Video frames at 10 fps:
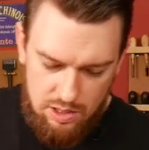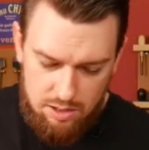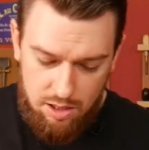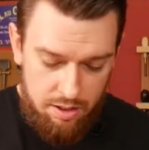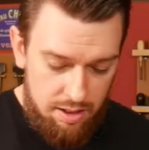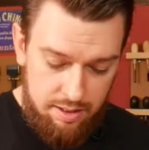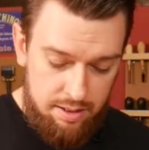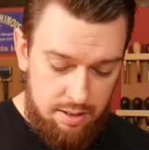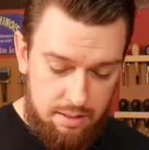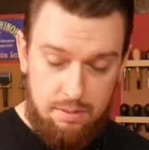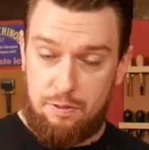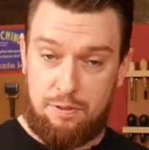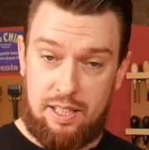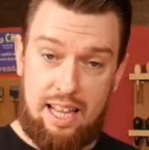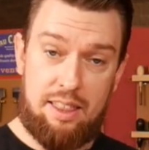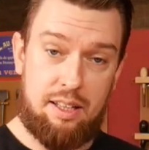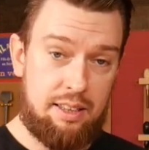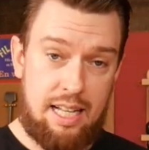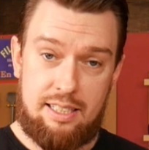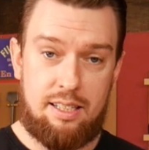So for leather,
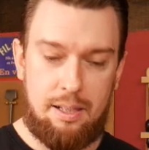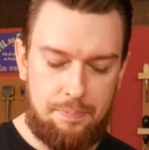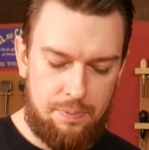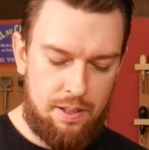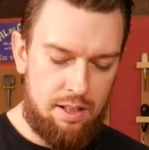that's it.